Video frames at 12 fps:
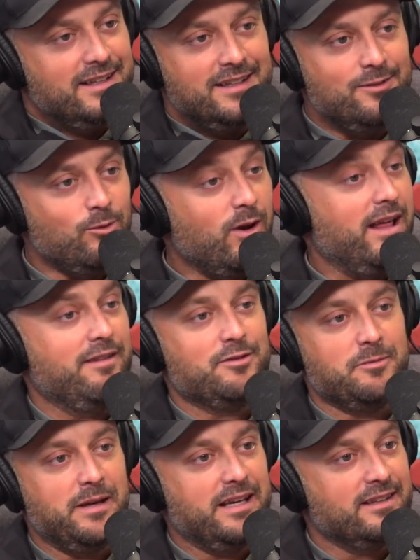
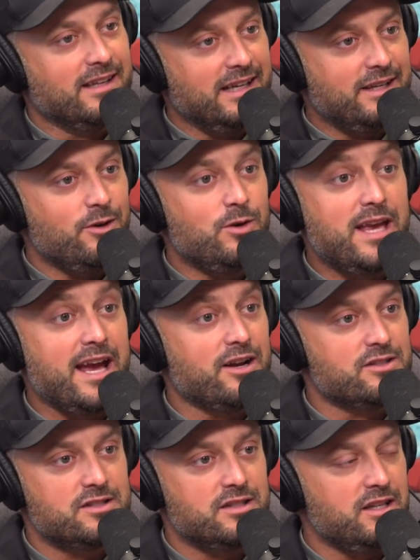Whatever, man. Like, who
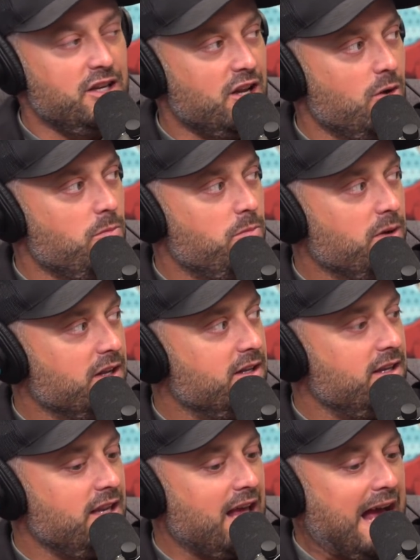cares? But
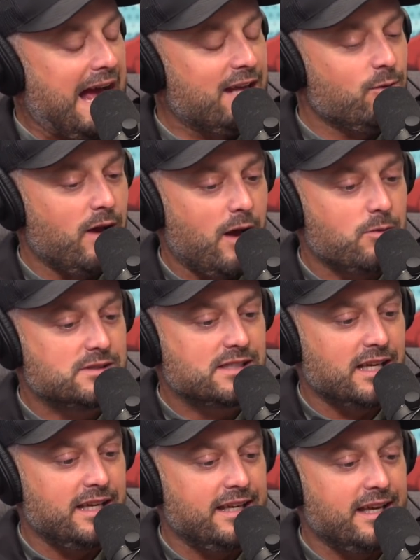I was
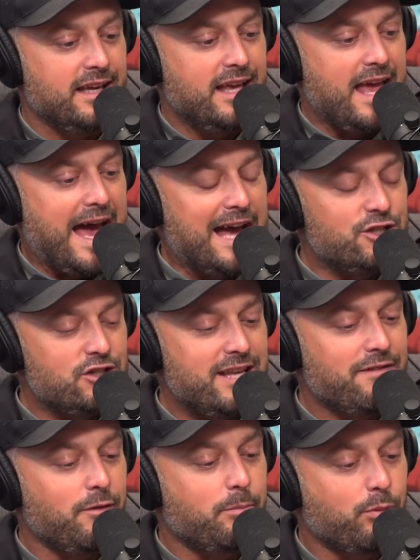like, I just
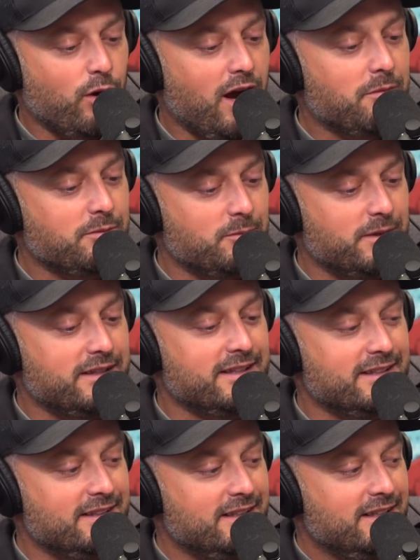have a problem with
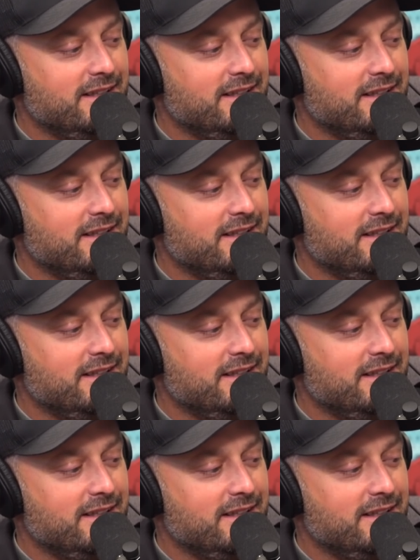it.